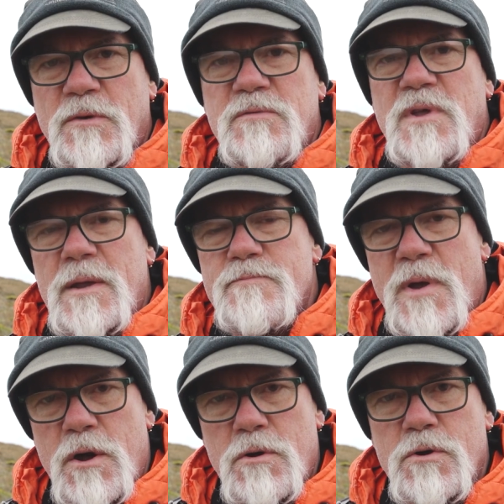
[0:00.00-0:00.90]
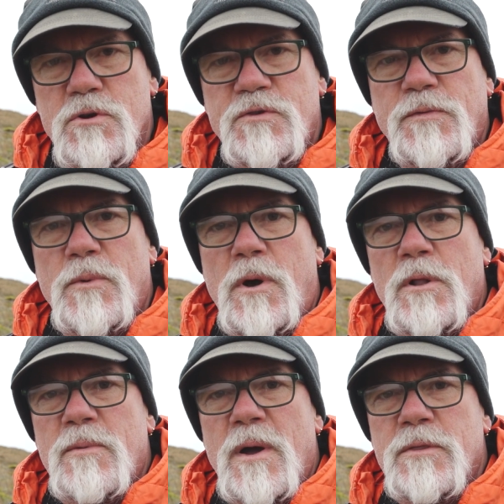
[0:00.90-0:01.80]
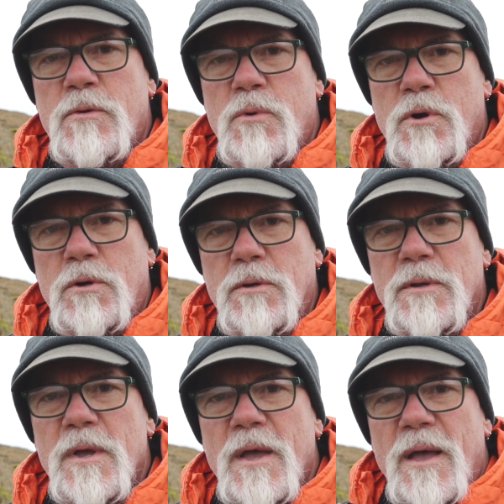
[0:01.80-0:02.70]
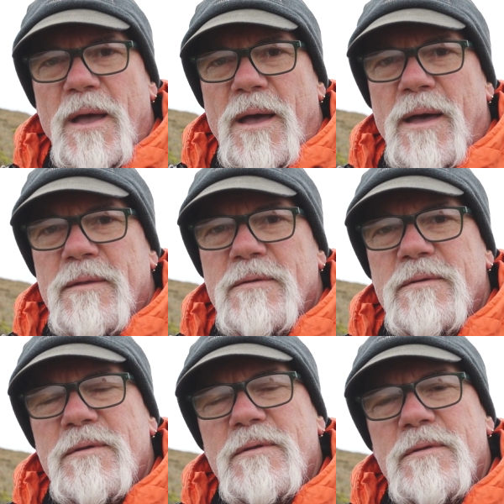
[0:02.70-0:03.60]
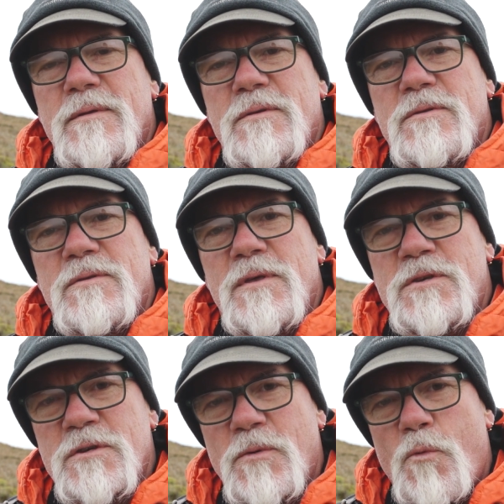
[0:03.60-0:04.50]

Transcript: of dead mariners from all around the world. And this is a